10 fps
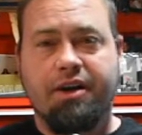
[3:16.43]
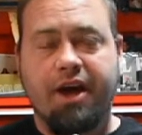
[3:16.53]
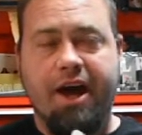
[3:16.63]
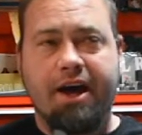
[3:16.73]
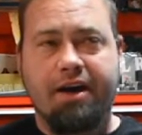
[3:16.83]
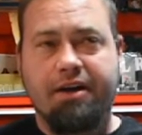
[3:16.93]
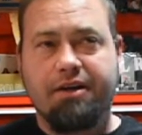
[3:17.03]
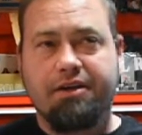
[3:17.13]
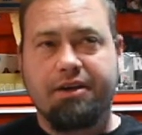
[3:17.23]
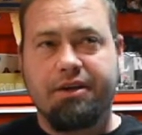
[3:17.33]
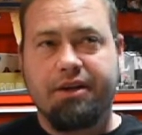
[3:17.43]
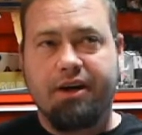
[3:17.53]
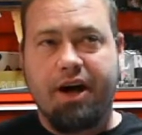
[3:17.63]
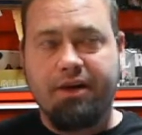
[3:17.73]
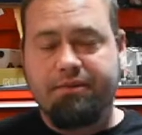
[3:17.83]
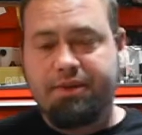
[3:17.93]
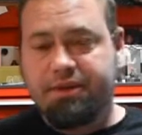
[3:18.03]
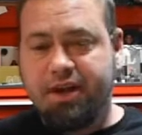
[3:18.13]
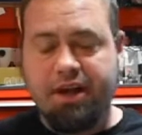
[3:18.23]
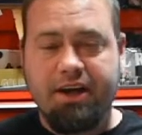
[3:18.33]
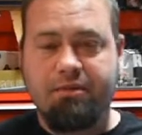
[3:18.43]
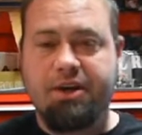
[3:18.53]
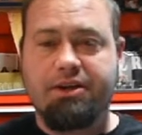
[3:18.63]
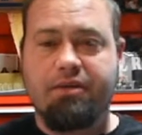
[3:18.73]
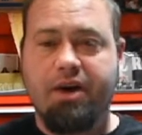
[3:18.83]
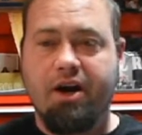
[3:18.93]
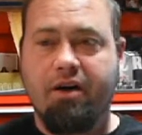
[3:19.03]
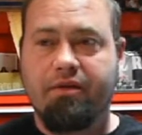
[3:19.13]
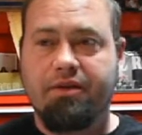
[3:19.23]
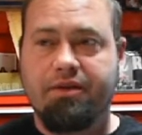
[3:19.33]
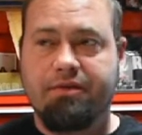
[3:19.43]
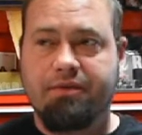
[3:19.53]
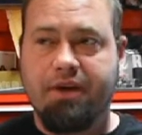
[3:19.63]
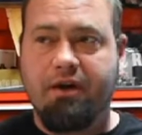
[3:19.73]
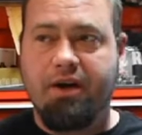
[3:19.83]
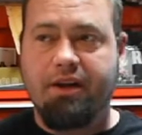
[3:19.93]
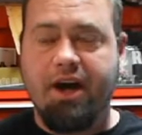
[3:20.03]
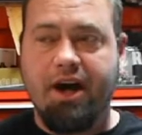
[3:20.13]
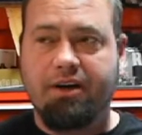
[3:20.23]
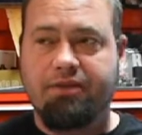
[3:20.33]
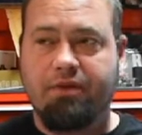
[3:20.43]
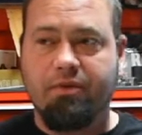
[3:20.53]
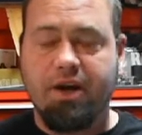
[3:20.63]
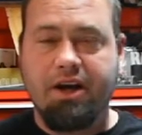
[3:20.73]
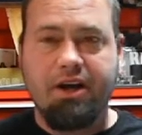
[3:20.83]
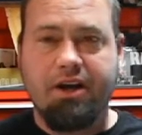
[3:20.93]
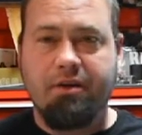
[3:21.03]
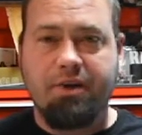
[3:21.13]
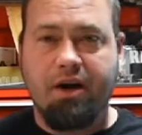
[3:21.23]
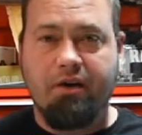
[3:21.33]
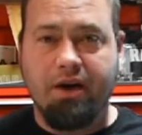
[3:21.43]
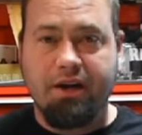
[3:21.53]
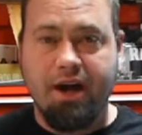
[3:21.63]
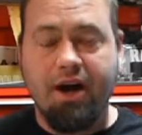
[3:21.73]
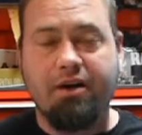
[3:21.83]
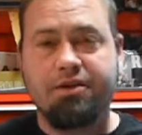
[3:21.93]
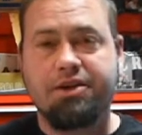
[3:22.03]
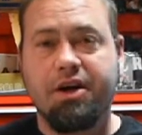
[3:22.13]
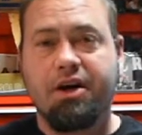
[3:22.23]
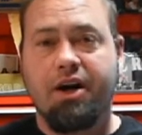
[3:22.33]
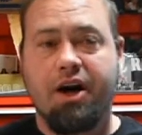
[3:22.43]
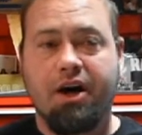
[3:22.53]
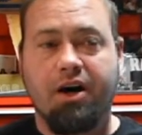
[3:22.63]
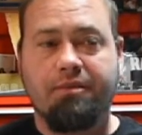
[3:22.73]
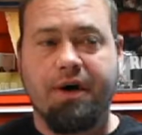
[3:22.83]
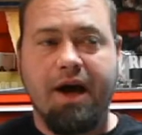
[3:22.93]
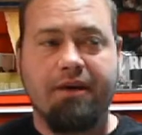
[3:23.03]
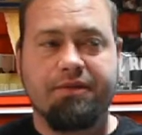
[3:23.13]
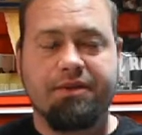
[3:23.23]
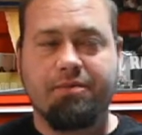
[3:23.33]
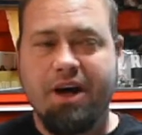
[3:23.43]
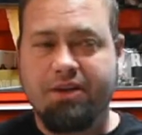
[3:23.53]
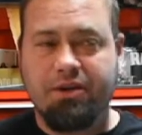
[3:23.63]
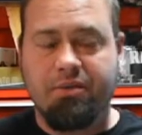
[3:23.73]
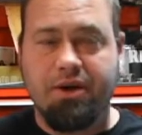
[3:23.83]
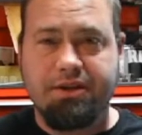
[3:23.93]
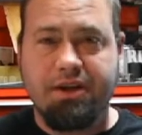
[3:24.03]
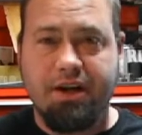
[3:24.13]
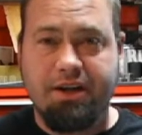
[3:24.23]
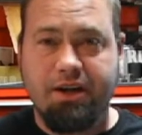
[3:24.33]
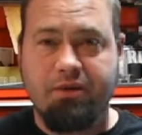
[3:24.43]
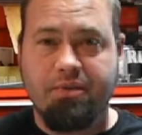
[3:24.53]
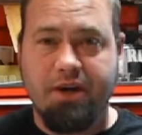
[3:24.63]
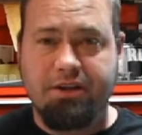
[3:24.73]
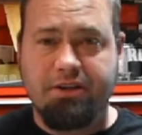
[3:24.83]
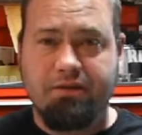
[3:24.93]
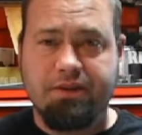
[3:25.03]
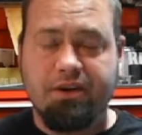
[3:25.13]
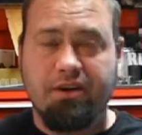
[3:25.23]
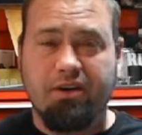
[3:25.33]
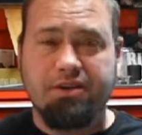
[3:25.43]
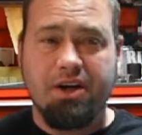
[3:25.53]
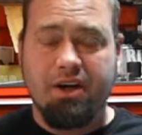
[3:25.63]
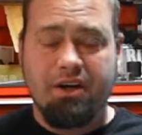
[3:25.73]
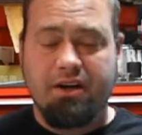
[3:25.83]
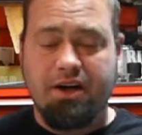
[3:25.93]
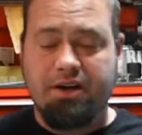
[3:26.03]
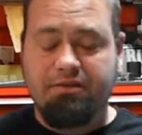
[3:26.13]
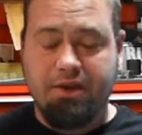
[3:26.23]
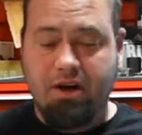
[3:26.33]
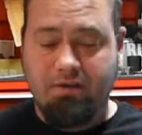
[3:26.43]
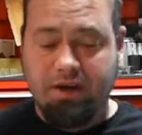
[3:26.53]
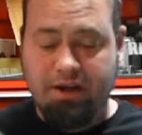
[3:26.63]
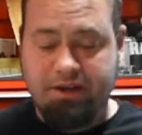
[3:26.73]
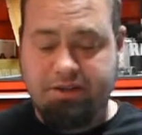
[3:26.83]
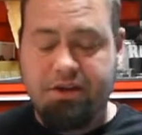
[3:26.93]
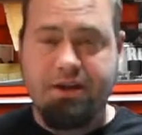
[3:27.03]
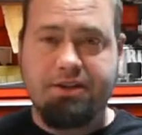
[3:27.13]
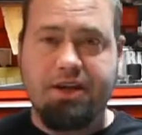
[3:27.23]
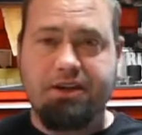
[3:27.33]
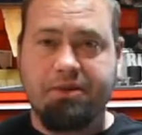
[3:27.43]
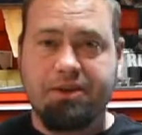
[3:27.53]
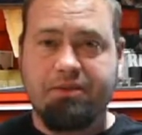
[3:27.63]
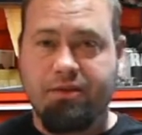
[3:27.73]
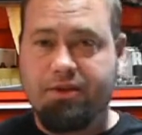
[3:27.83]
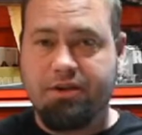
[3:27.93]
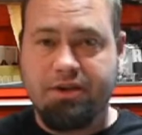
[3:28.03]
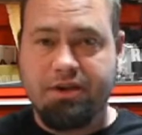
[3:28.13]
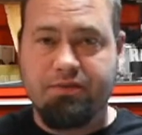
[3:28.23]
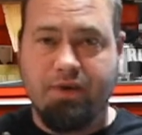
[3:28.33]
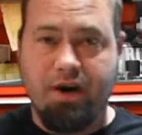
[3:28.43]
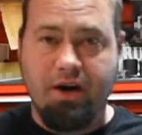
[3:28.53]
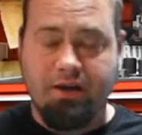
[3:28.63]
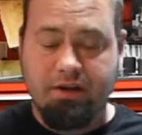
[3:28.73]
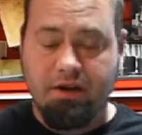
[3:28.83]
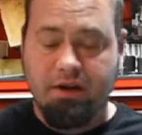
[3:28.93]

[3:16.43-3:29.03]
and I just kind of keep these around the house for when I need a pair around the house. I have some nicer ones that I take with me on service calls, and you know, really these inexpensive ones are just fine.